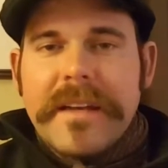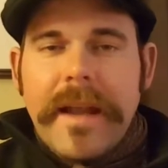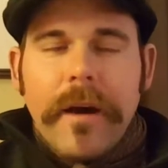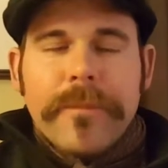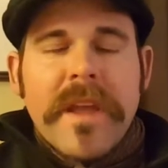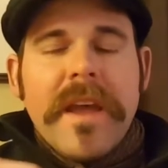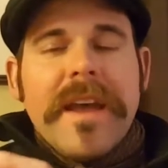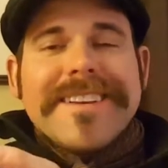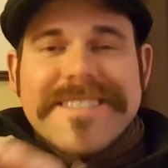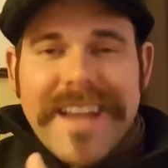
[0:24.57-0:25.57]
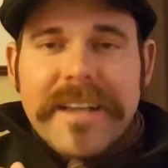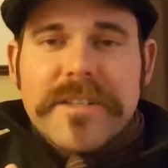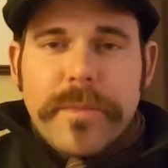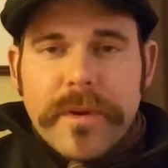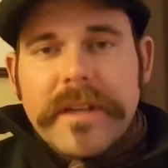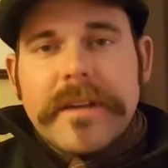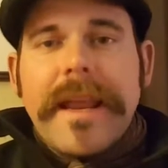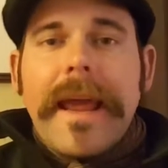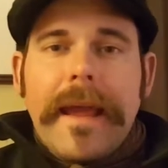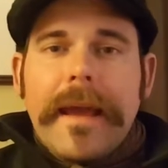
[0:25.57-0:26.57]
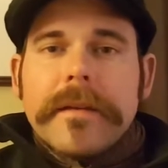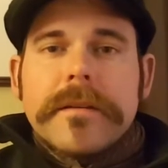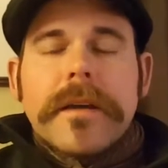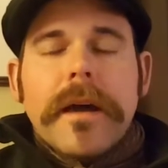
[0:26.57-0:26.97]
Now, Zach's a pretty good hand.